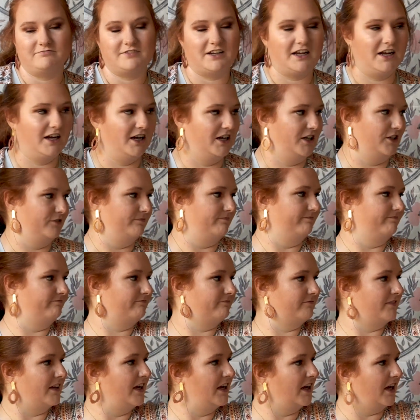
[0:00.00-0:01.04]

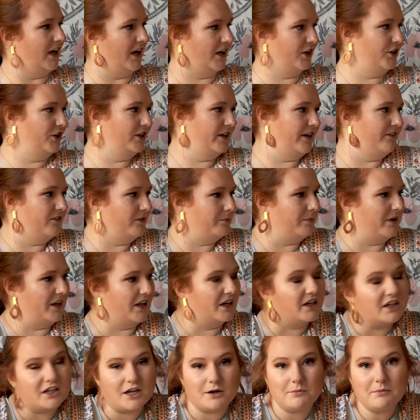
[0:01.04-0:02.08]
I couldn't even
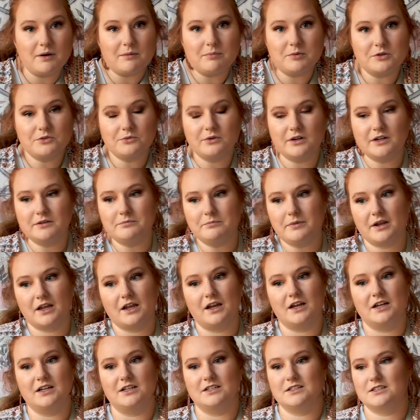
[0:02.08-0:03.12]
begin to come up with one
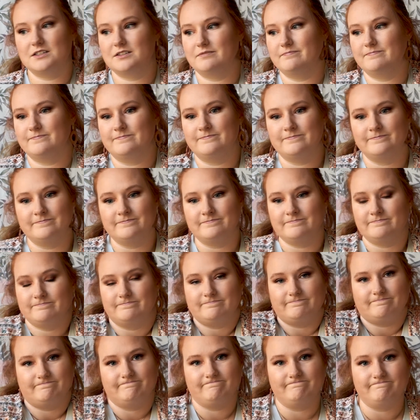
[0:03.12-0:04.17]
because,
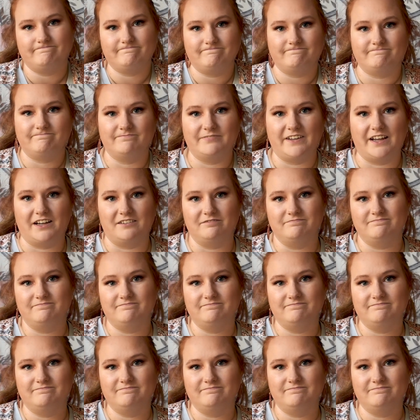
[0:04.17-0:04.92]
yeah.